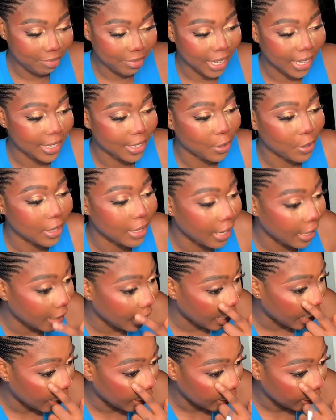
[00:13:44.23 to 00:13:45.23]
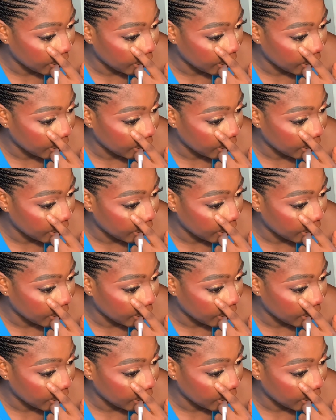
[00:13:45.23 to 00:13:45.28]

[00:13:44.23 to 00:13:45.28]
That's under eye.